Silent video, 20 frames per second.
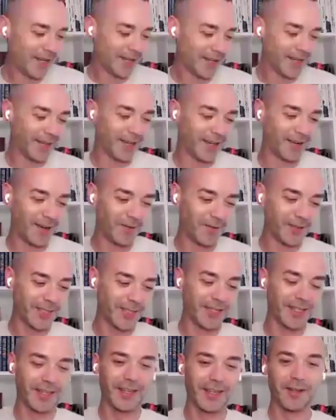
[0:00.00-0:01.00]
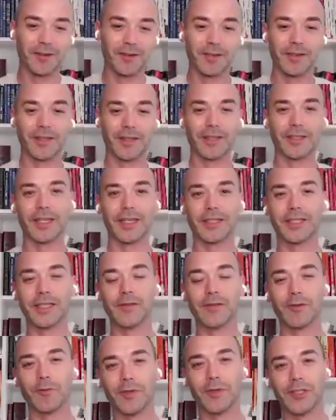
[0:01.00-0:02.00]
Now, obviously, it's
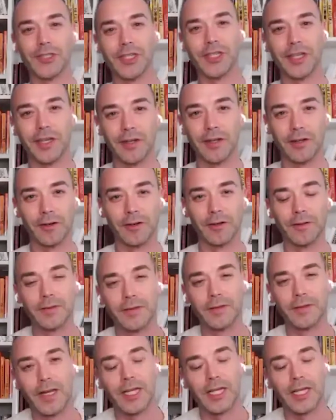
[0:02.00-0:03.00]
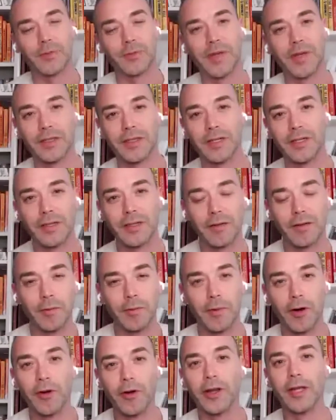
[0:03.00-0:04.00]
never one singular aspect of the
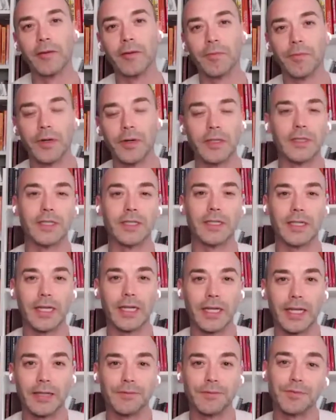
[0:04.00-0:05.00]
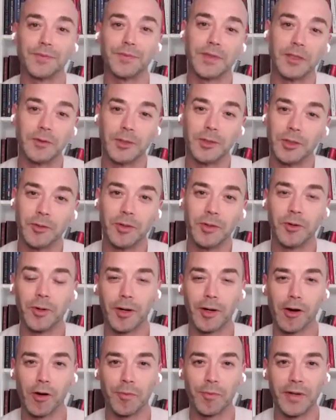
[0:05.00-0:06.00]
market, but again, you know
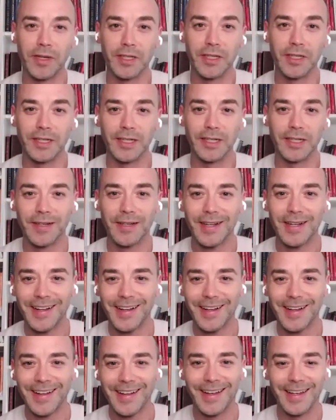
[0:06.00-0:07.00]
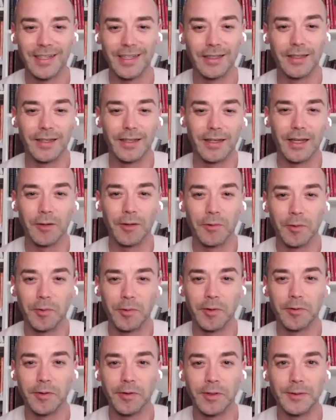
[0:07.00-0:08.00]
our opinions now, and what we
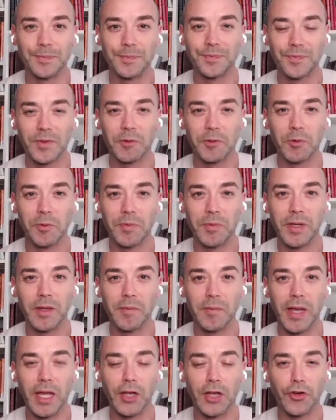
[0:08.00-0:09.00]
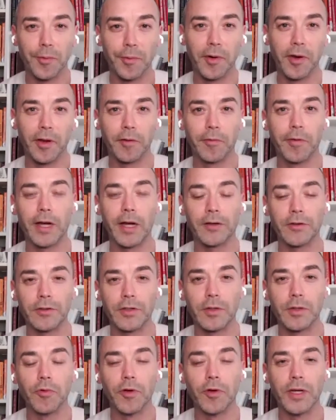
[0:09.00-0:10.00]
feel would be the main contributing factor
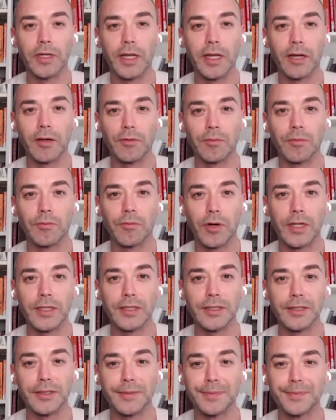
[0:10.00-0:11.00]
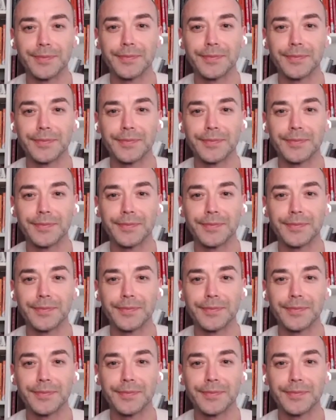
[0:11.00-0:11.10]
to bring down prices.